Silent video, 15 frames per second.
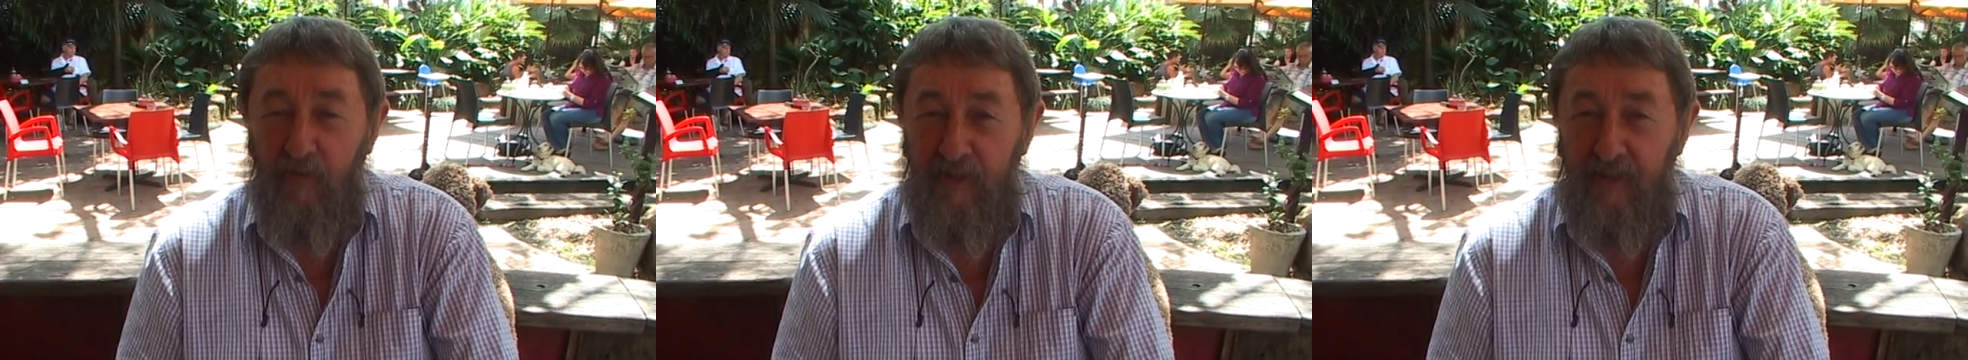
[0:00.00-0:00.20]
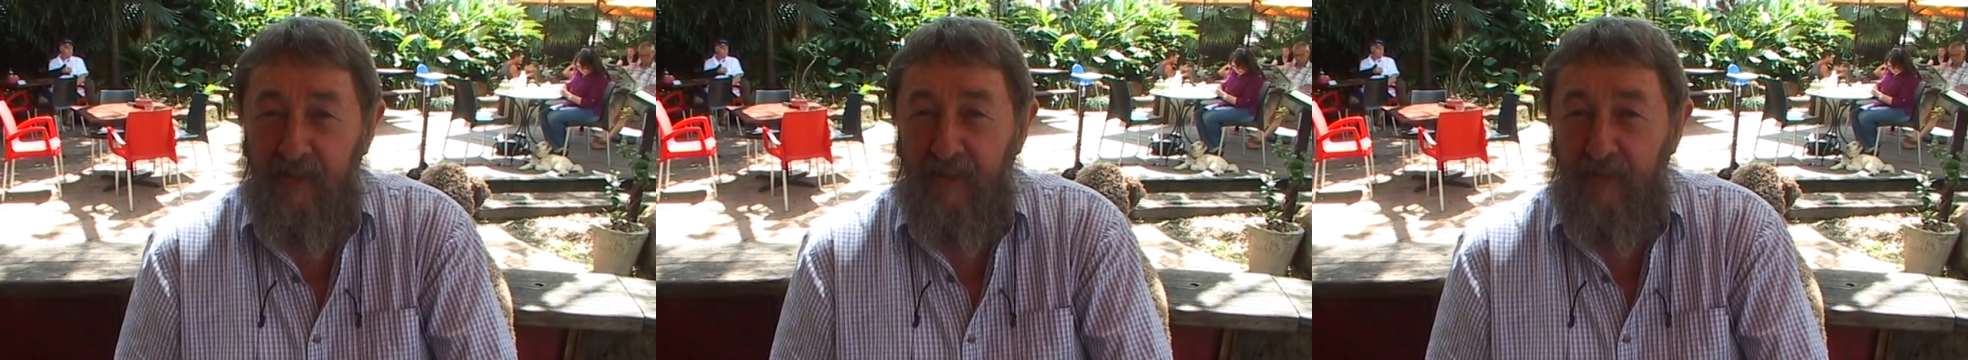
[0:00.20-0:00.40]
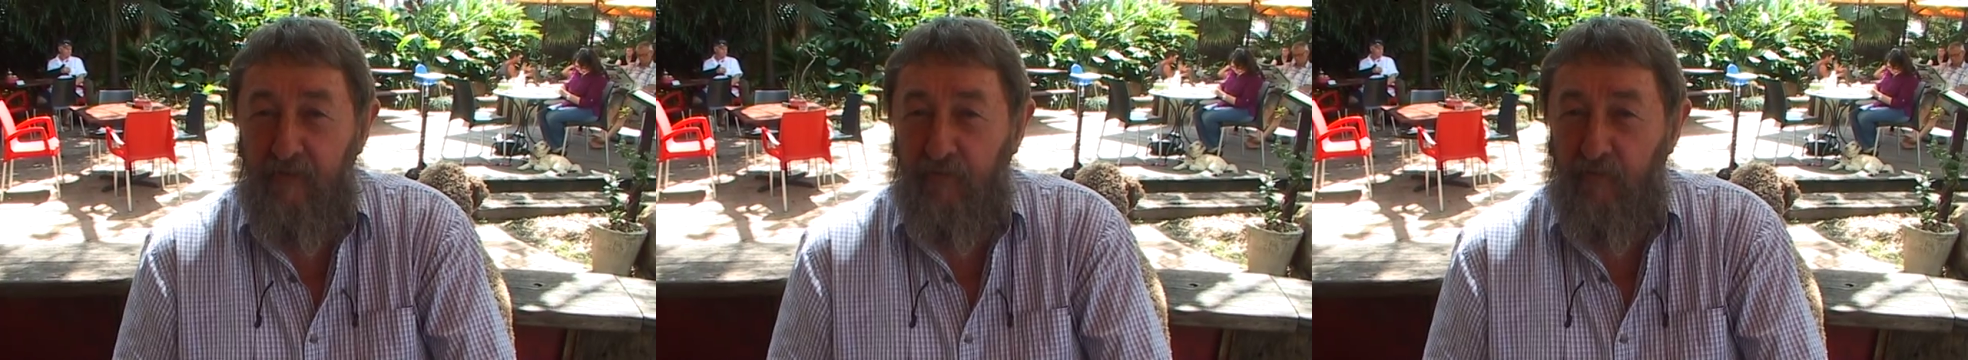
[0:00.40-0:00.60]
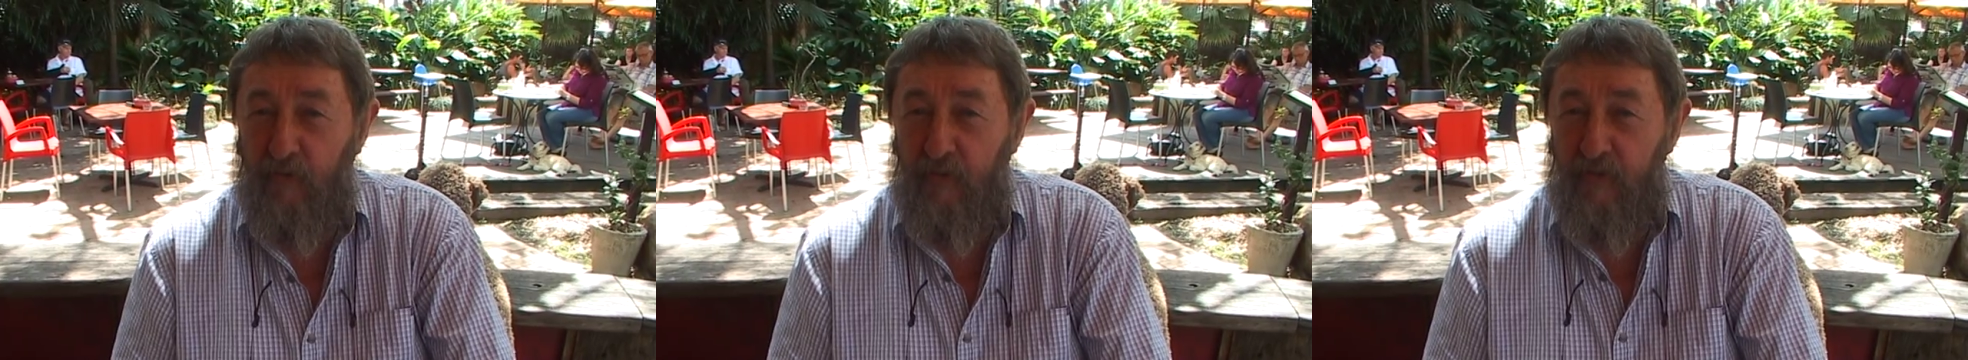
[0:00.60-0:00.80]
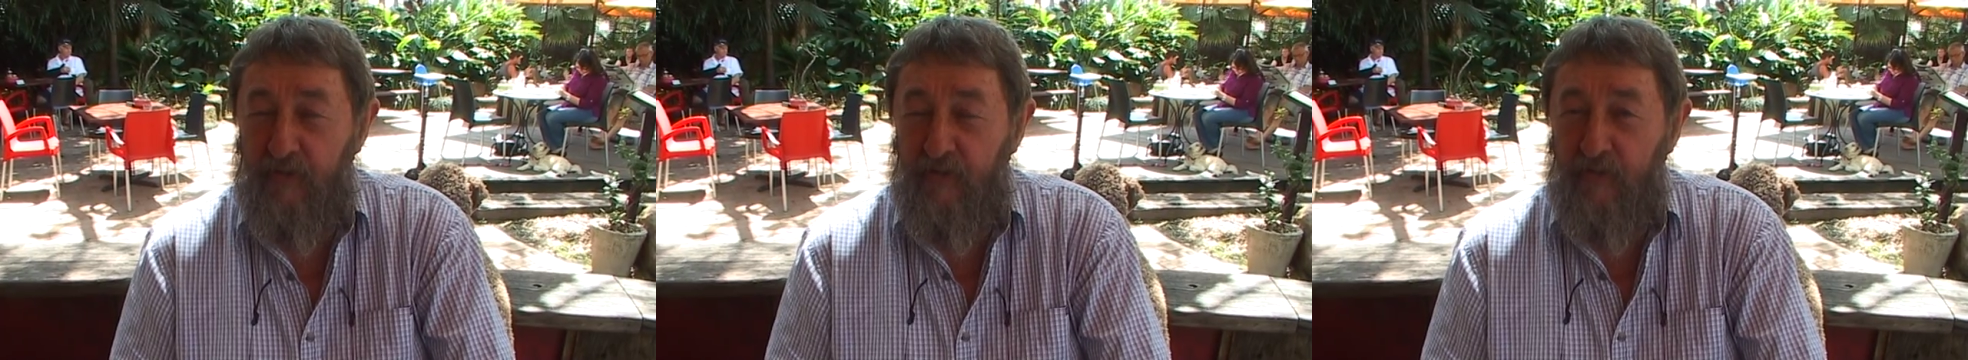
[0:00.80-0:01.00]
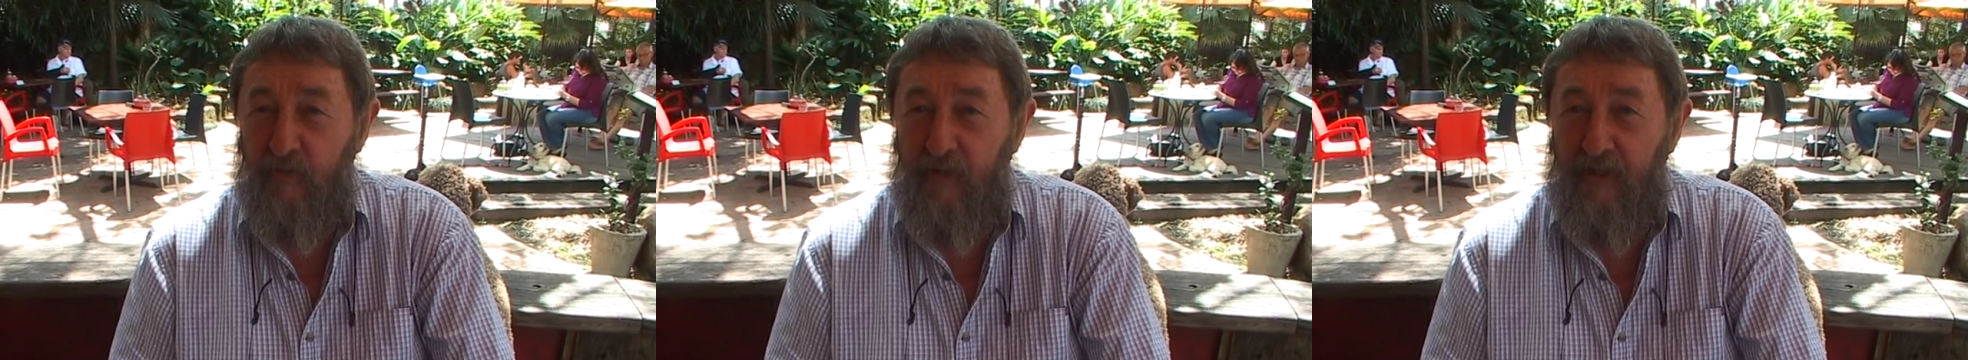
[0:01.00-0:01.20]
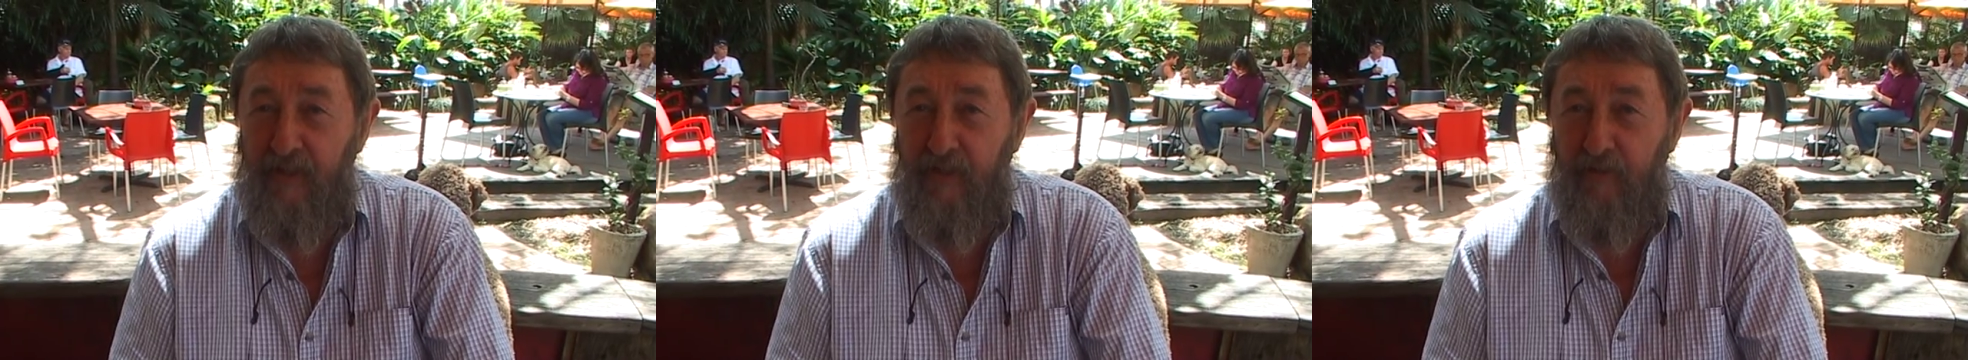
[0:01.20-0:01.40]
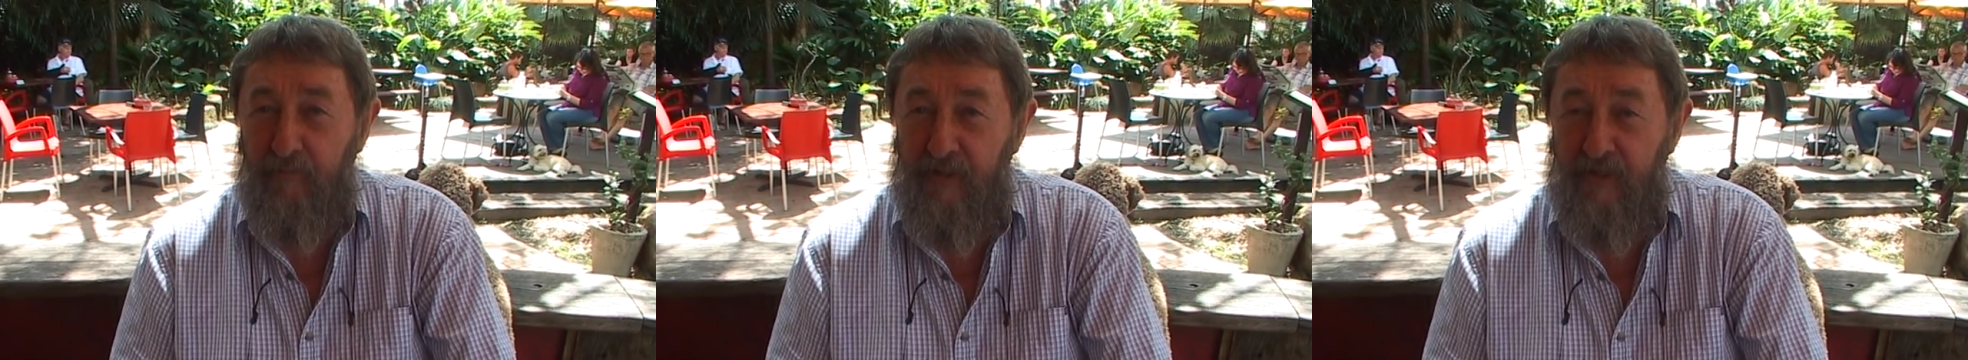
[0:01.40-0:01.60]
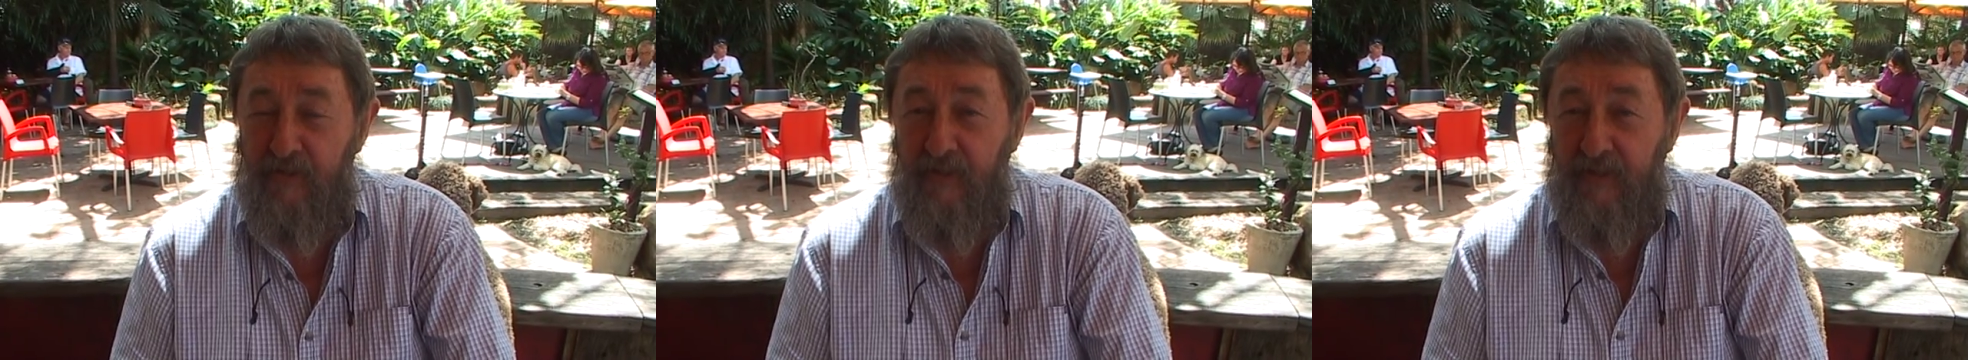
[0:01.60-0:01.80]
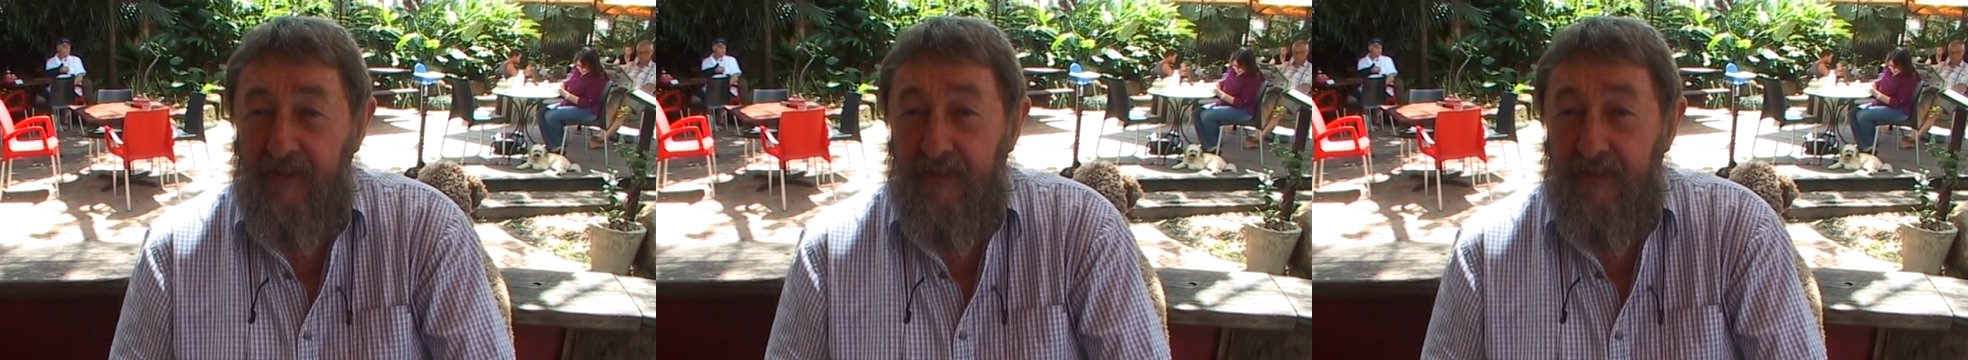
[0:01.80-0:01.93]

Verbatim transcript: We can't afford to do our bit